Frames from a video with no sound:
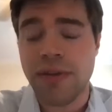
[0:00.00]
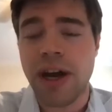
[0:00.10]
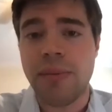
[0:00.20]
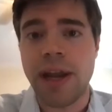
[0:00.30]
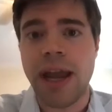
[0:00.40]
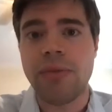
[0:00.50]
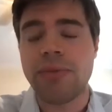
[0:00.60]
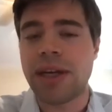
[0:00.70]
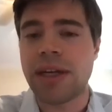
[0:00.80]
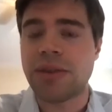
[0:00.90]
coming out
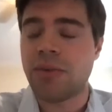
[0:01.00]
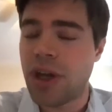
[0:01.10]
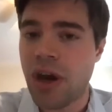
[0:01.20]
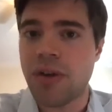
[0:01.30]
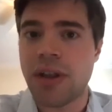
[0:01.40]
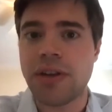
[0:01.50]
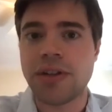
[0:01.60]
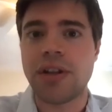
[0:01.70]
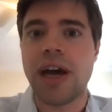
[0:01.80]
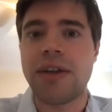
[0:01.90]
because we know that there's
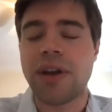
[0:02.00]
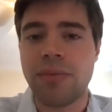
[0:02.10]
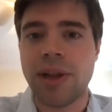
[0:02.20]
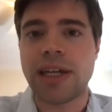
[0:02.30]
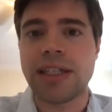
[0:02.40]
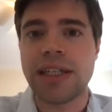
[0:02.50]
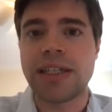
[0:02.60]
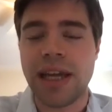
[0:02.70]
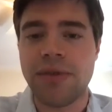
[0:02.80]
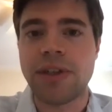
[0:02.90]
a lot of complexities
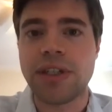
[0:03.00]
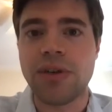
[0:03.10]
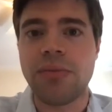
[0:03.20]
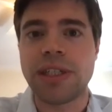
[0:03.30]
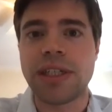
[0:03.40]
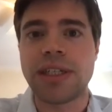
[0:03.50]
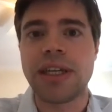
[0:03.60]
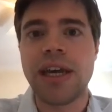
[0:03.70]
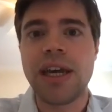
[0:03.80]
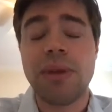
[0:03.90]
in every single business,
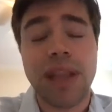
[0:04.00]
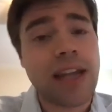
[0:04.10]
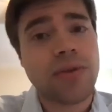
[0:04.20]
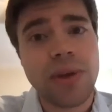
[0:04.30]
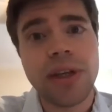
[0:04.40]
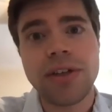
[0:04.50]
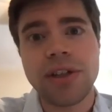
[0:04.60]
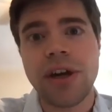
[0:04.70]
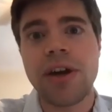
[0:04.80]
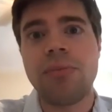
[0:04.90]
but that's really your
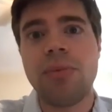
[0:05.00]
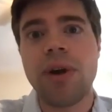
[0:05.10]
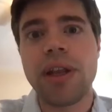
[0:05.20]
starting point.